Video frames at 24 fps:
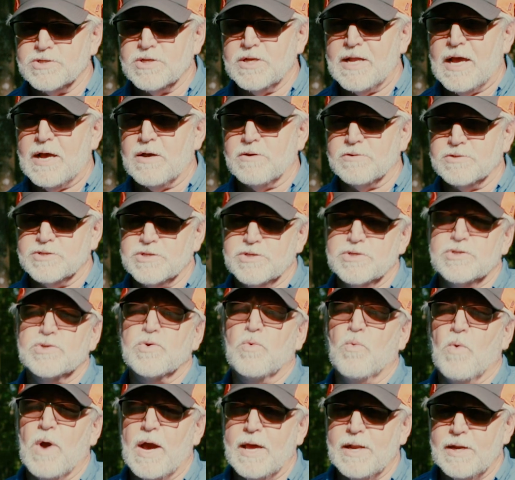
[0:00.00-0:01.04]
analysis,
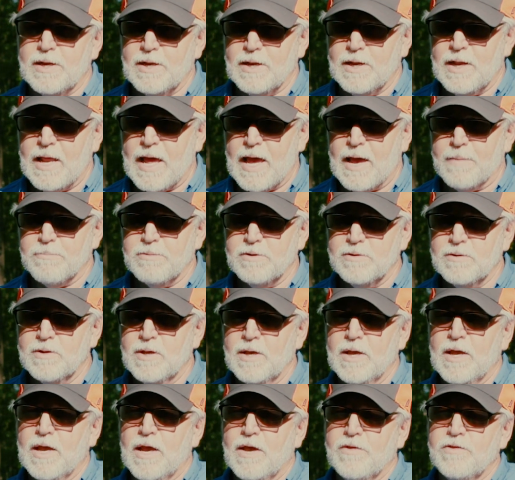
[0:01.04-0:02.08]
why did it happen,
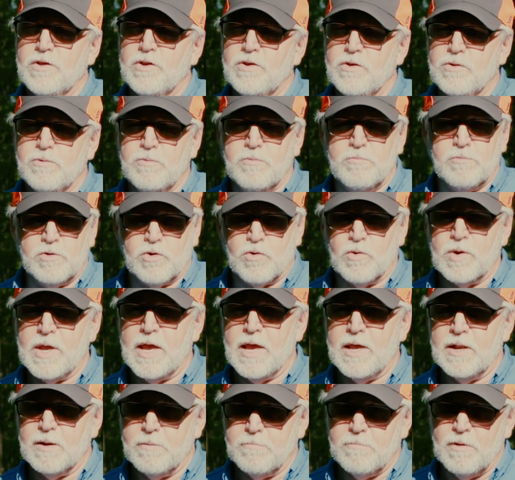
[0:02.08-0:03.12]
and then you
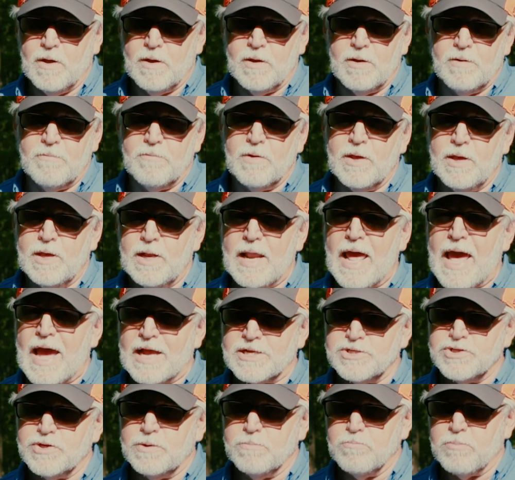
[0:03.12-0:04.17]
create an
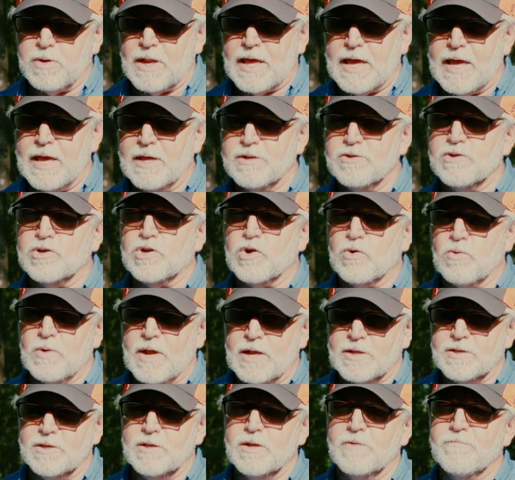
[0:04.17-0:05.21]
action plan to
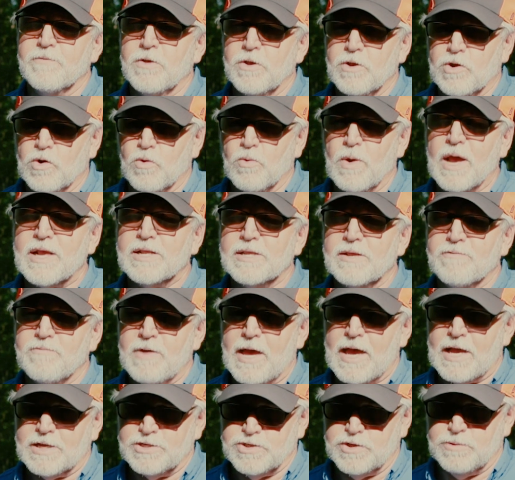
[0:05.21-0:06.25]
correct it, a corrective
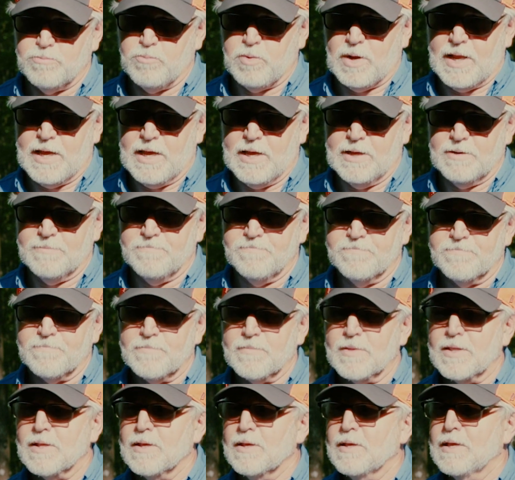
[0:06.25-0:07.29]
action plan.
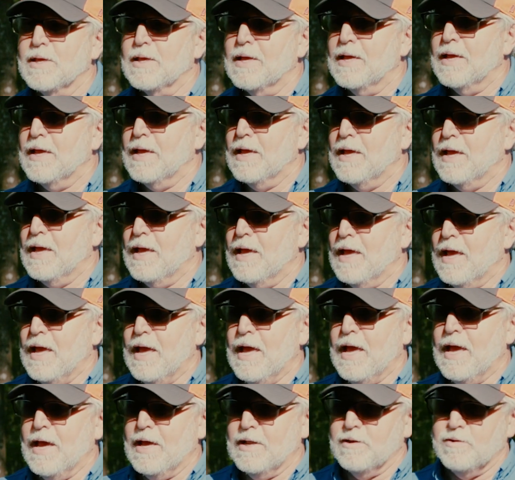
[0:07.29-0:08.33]

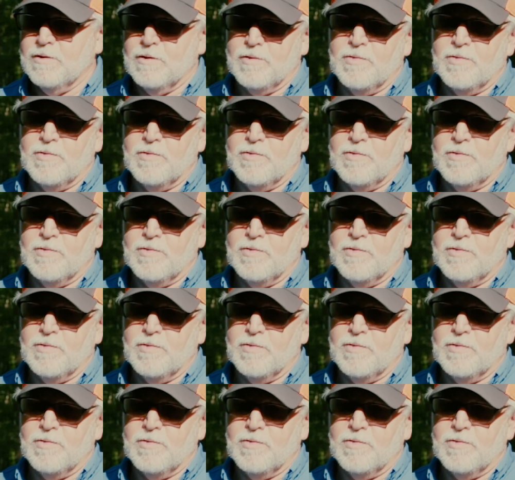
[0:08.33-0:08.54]
And